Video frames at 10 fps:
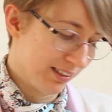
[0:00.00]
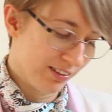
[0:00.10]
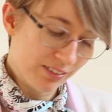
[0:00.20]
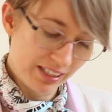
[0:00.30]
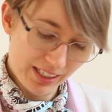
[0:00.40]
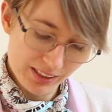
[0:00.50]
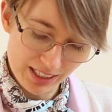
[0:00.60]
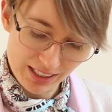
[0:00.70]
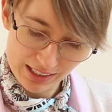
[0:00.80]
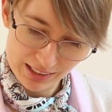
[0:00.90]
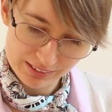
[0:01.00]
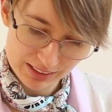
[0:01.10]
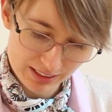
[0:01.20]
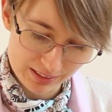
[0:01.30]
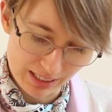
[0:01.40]
Okay, yeah,
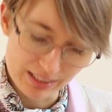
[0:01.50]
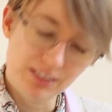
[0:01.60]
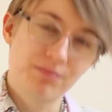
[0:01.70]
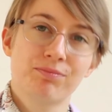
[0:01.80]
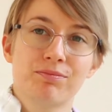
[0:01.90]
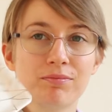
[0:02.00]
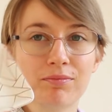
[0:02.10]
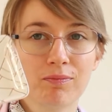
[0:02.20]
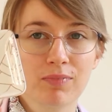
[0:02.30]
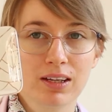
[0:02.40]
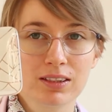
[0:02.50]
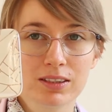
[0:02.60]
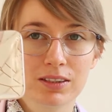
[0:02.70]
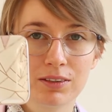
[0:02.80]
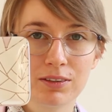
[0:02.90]
this is nice.
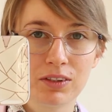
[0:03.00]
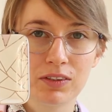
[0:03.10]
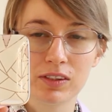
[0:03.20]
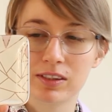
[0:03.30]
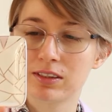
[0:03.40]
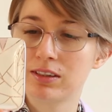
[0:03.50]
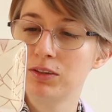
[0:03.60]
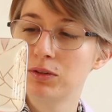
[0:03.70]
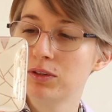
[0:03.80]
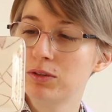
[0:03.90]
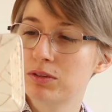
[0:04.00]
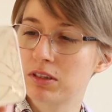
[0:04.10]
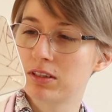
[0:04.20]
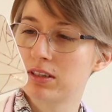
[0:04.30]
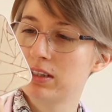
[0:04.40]
So this is, you can use
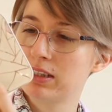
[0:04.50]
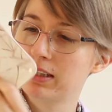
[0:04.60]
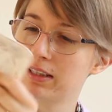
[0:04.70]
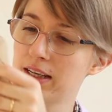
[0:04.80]
this. It's like a